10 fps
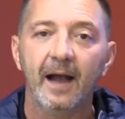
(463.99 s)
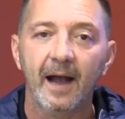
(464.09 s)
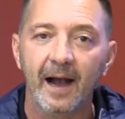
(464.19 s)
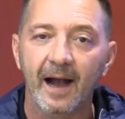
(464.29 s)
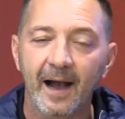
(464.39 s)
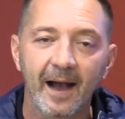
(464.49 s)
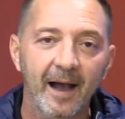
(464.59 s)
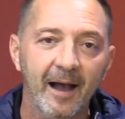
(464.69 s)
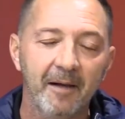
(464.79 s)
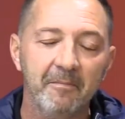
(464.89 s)

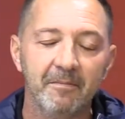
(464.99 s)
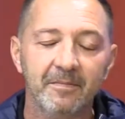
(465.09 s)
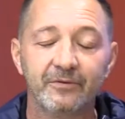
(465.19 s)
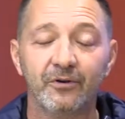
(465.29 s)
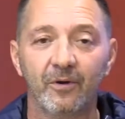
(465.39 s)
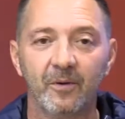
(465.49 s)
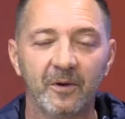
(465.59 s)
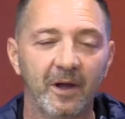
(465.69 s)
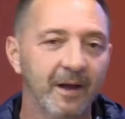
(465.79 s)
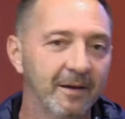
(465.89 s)
Um,
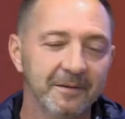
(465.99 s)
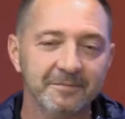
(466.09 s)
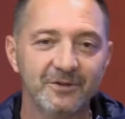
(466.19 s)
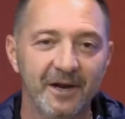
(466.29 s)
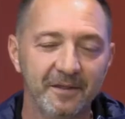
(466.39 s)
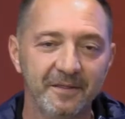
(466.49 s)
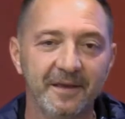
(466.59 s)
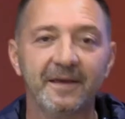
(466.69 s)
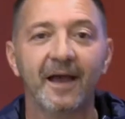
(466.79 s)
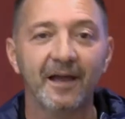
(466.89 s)
sure, uh, I'm trying to think.